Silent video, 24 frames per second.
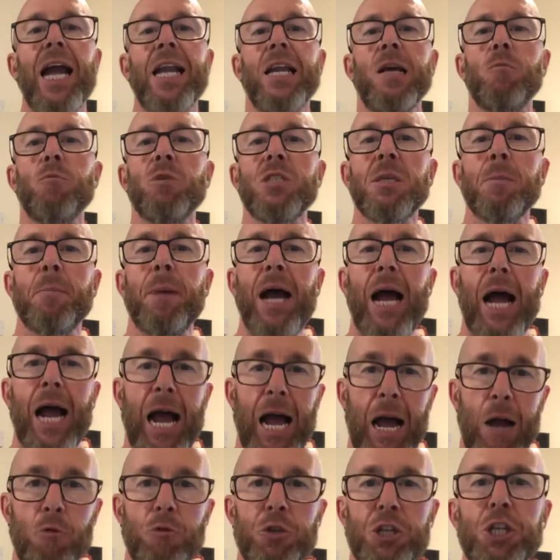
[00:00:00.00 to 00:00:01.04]
And it was
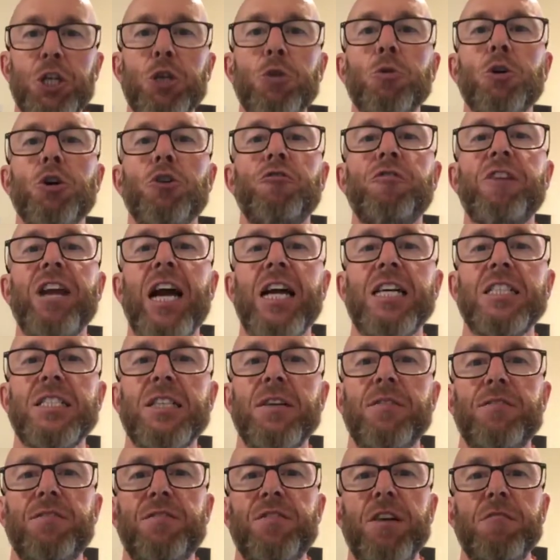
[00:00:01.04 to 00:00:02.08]
about how do you
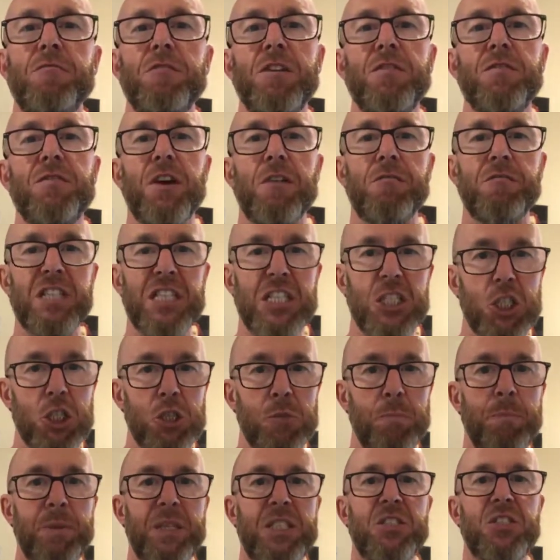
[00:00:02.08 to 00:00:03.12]
create a very, very
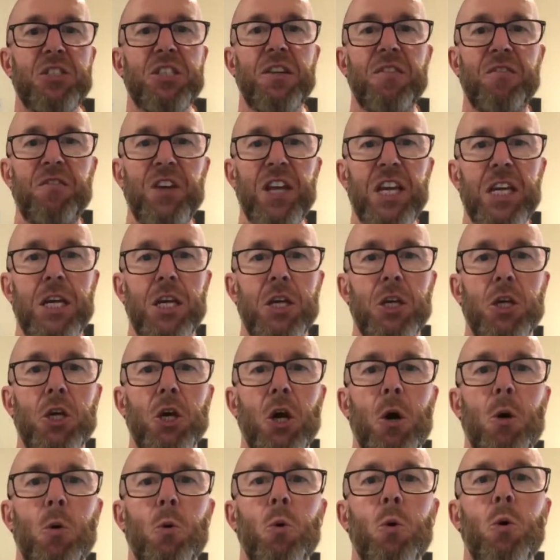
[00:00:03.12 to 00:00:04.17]
specific
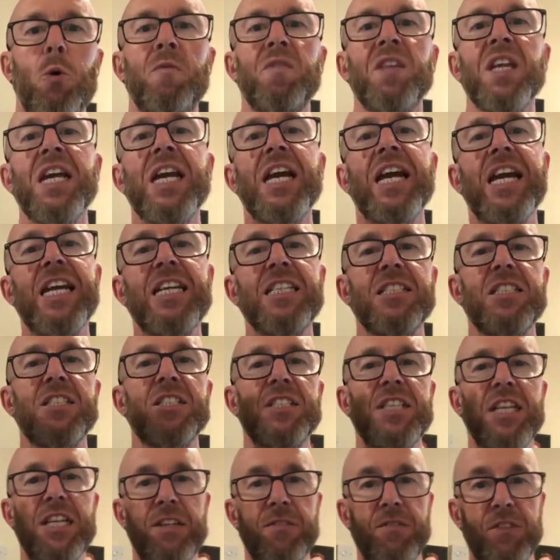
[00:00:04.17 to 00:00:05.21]
goal
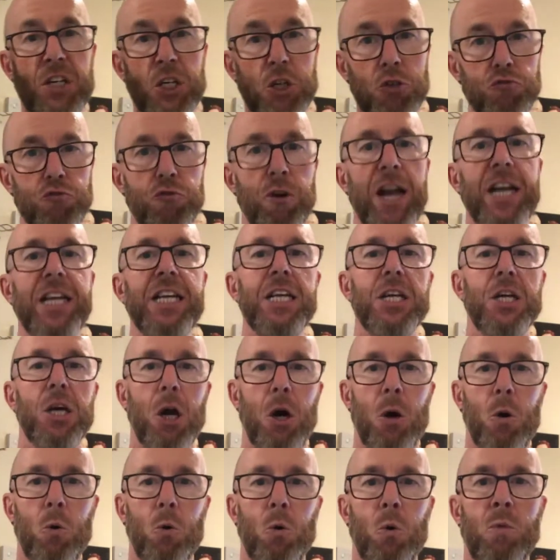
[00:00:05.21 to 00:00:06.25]
instead of a grey
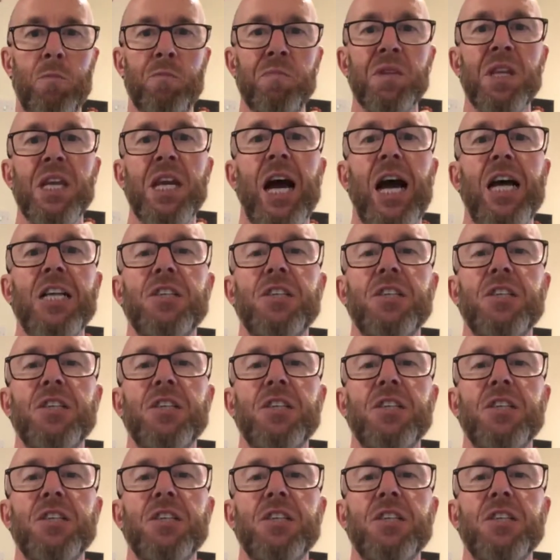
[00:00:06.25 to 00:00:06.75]
goal.